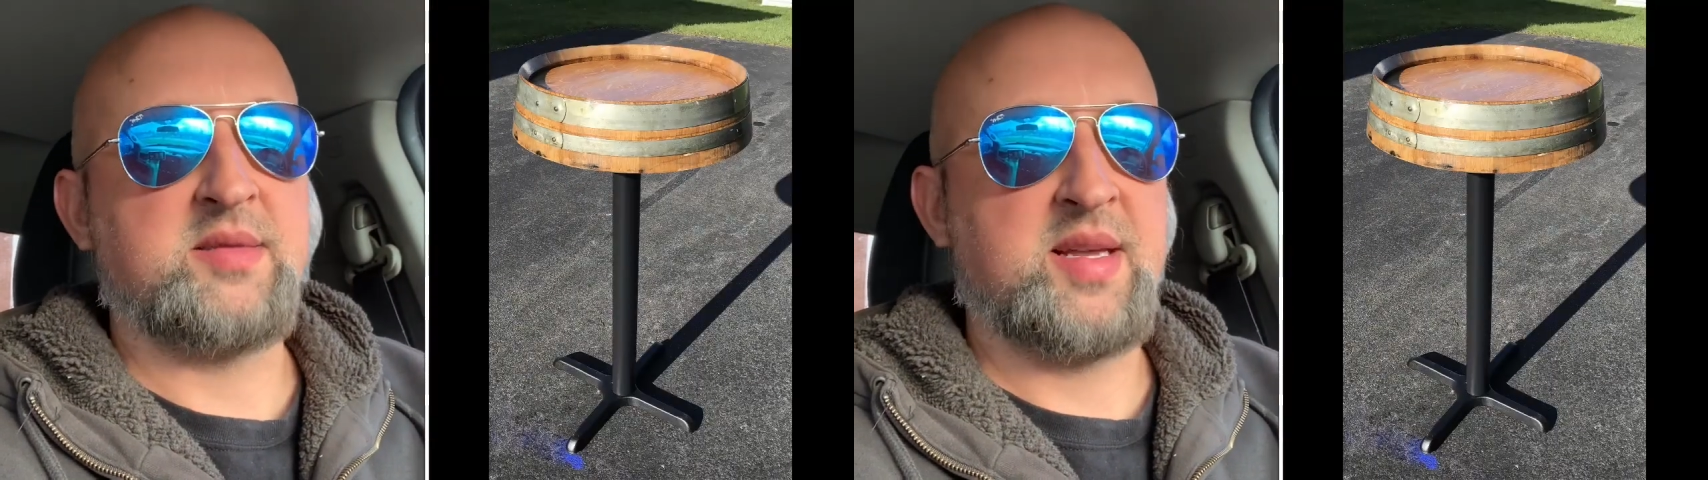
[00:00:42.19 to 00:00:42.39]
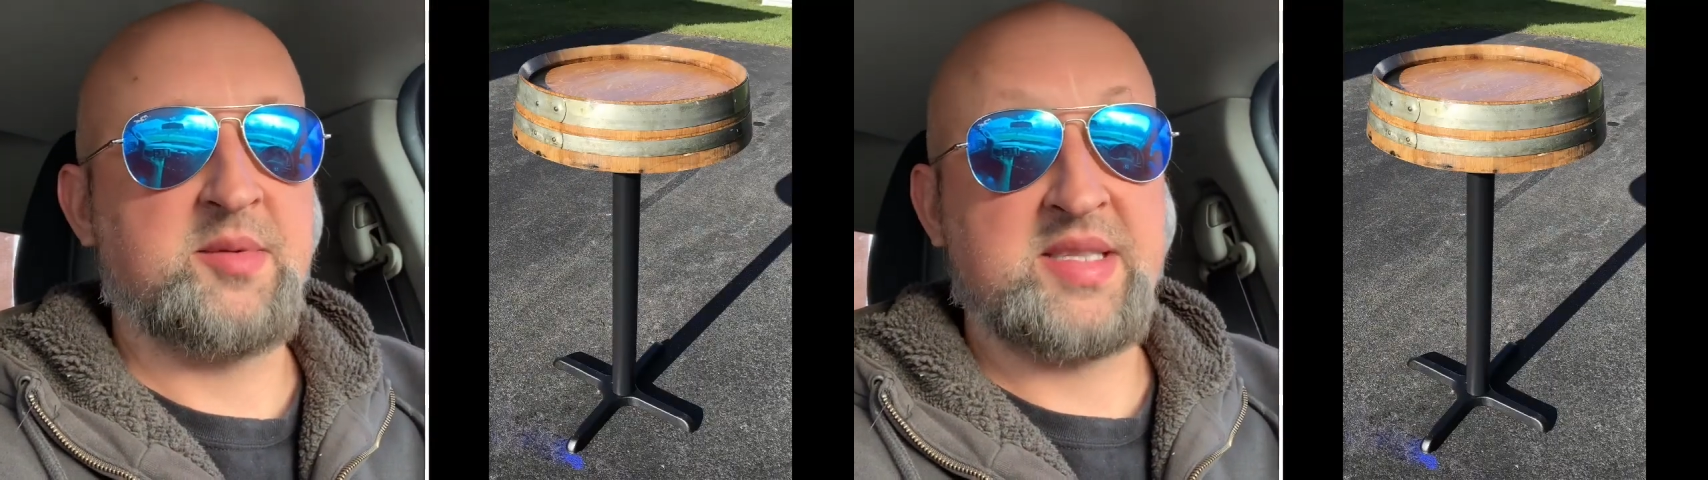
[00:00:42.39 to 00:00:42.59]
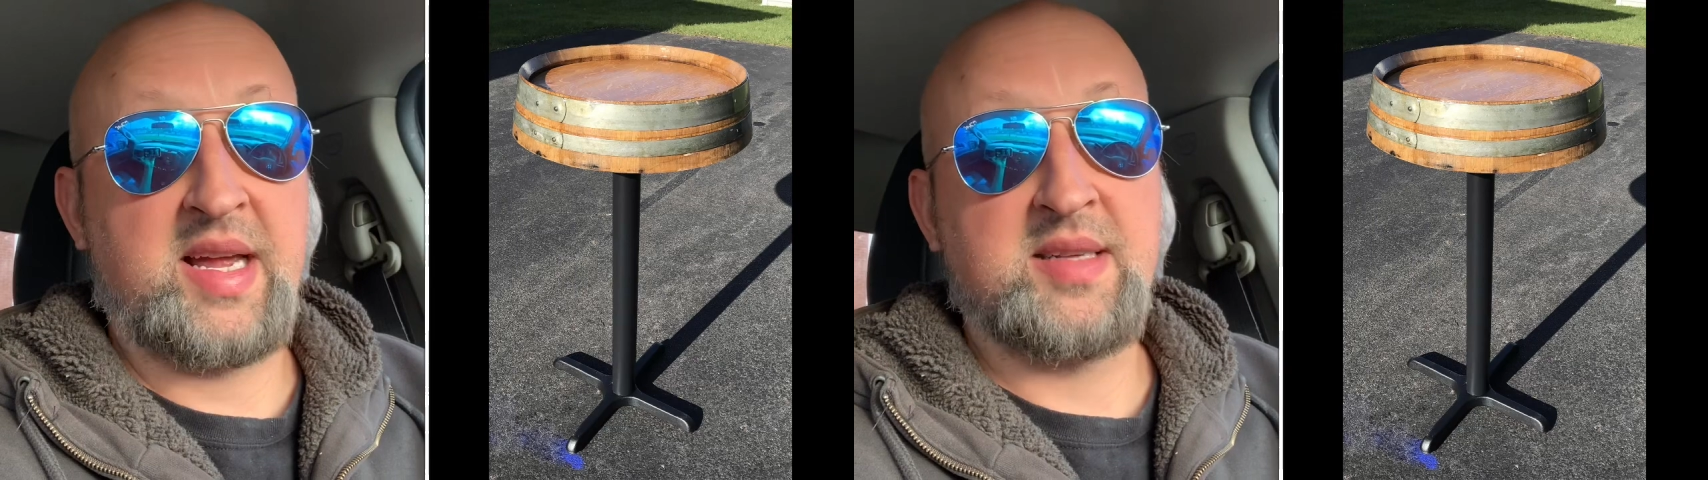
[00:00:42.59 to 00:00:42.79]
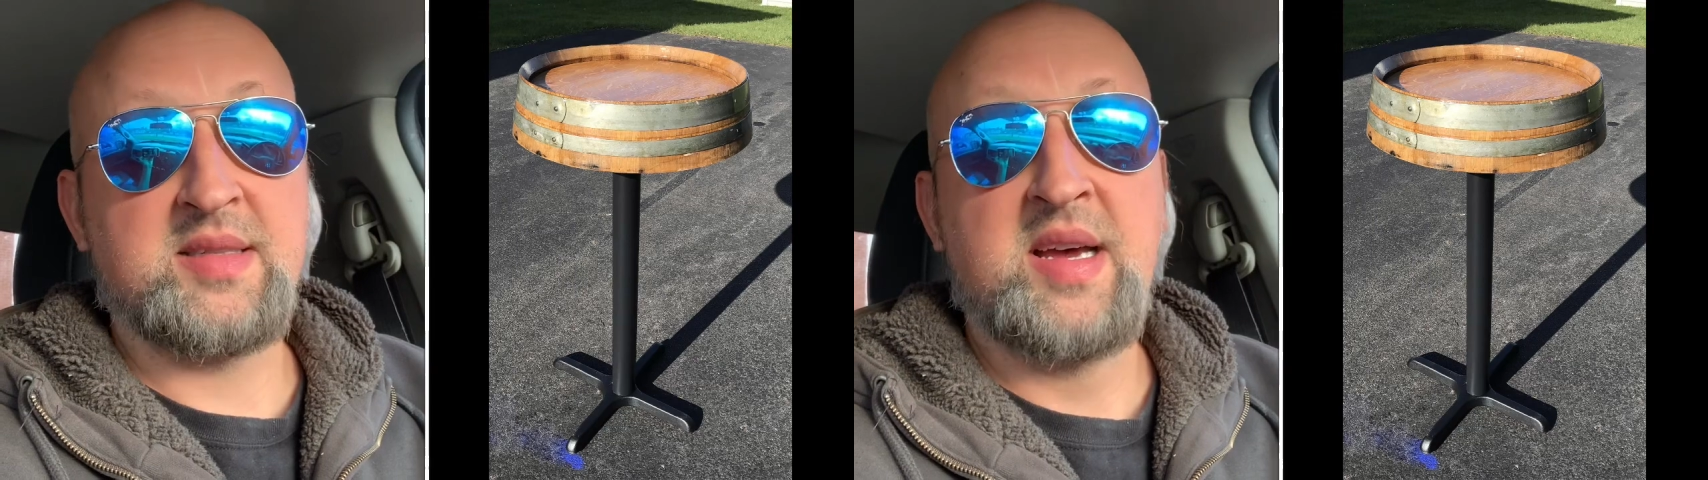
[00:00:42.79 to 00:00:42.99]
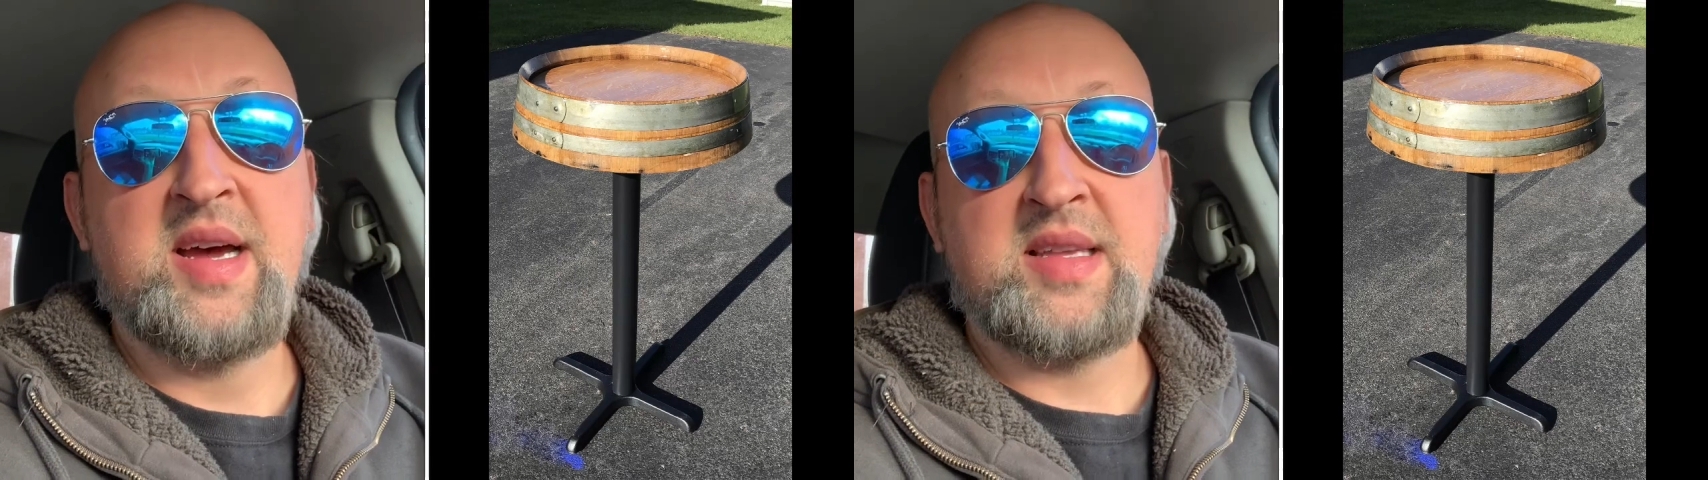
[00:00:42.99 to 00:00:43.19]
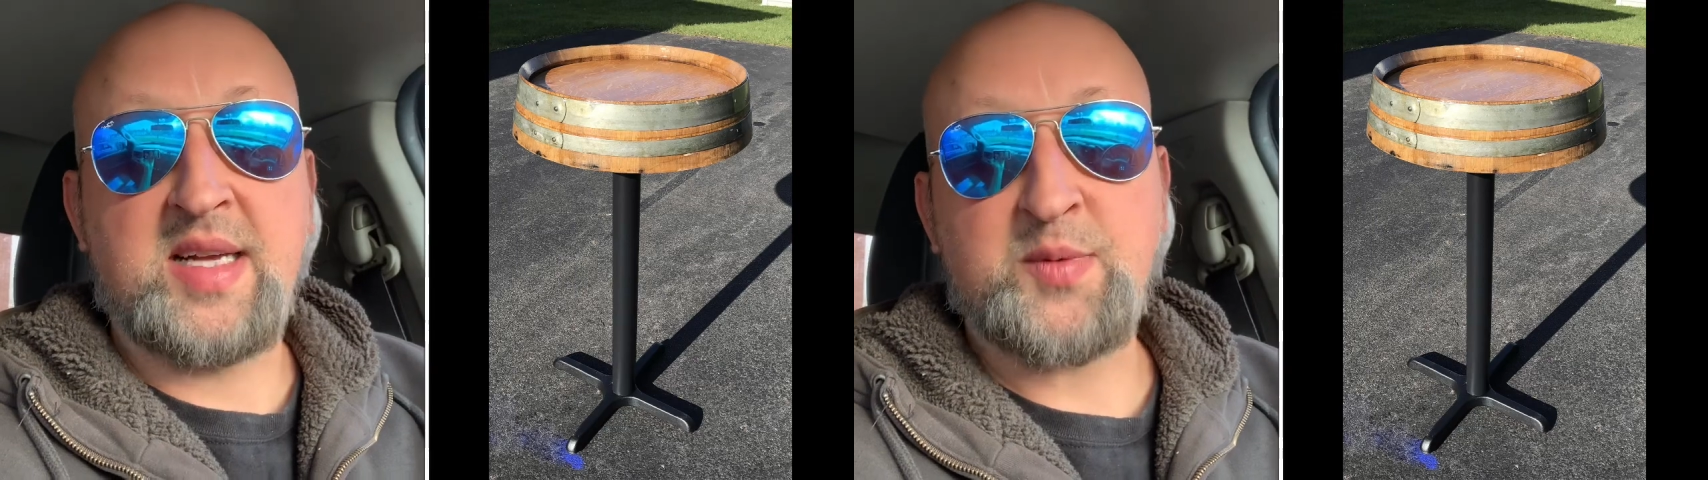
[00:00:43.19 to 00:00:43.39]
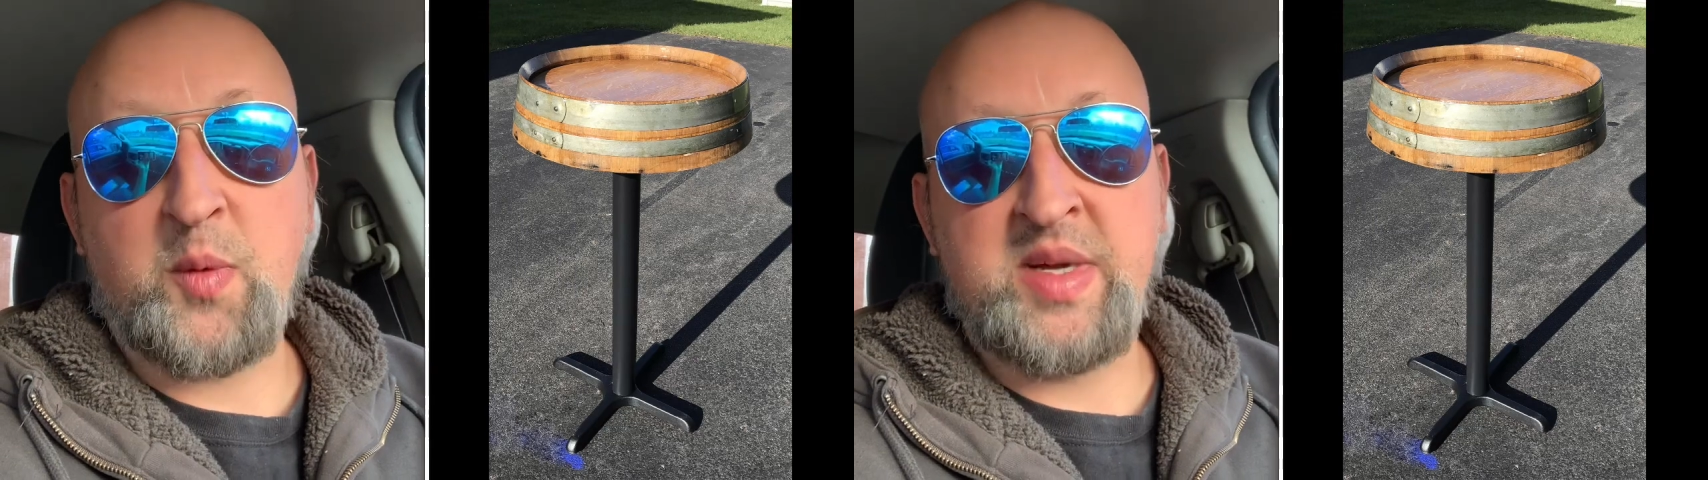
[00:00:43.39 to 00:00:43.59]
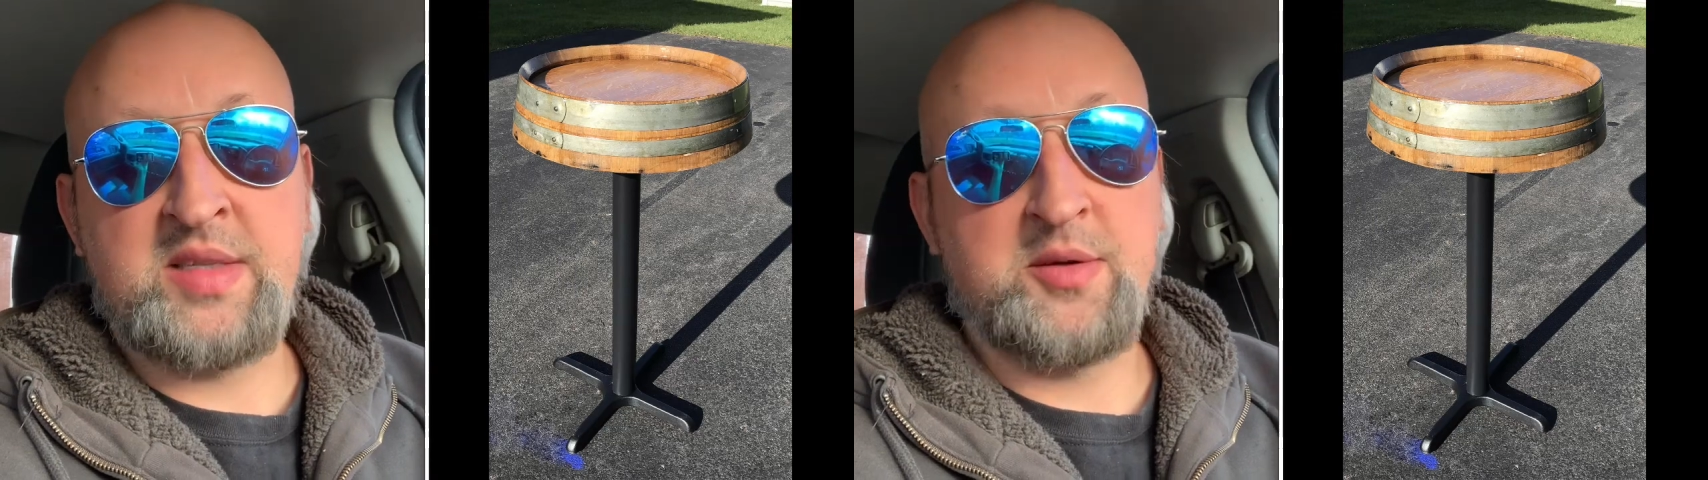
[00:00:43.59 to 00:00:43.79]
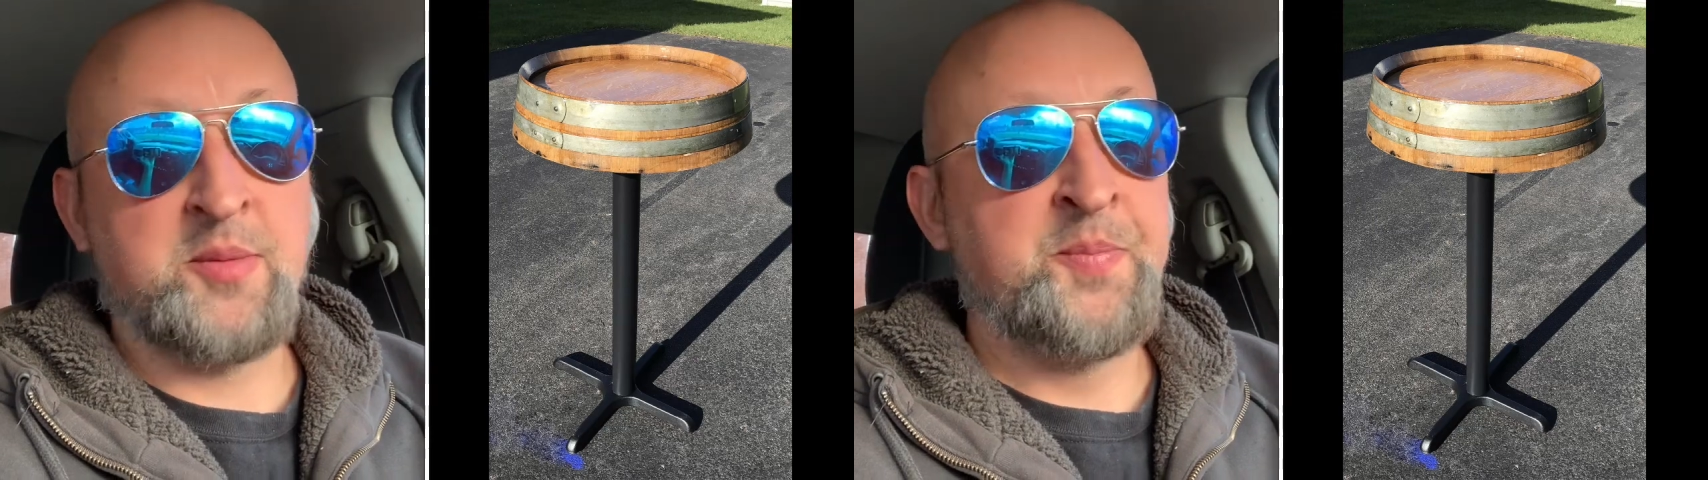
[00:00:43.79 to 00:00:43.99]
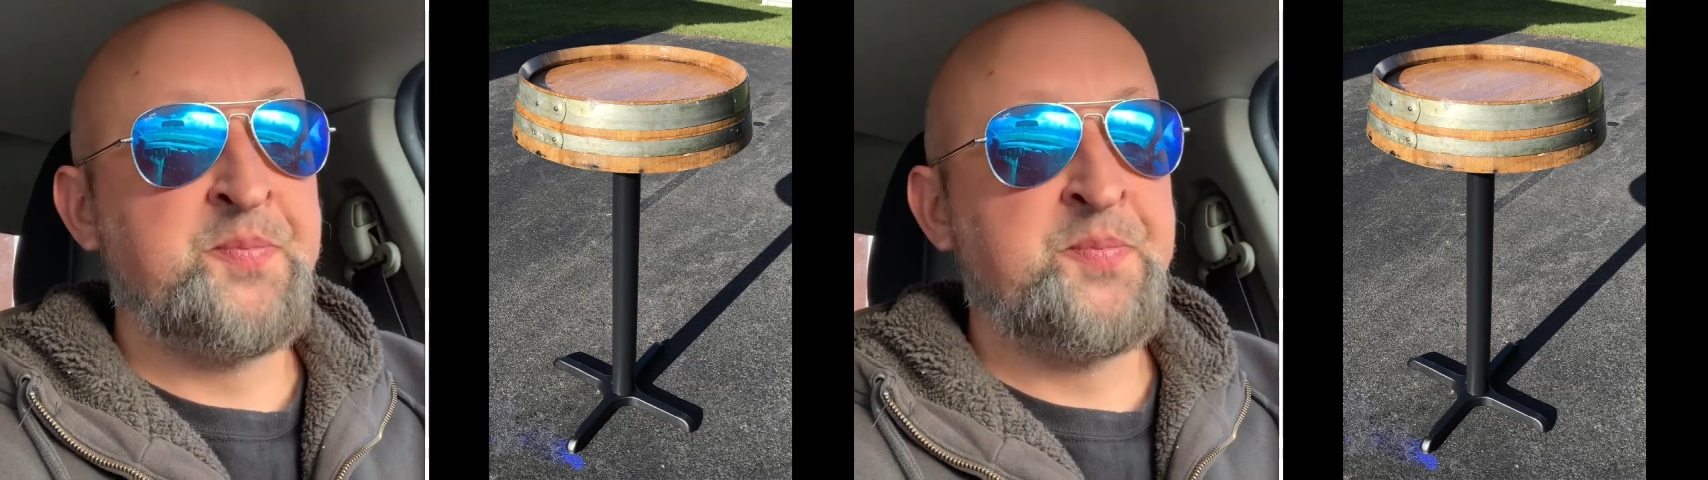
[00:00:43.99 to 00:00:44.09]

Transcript: table stands. That's what we do.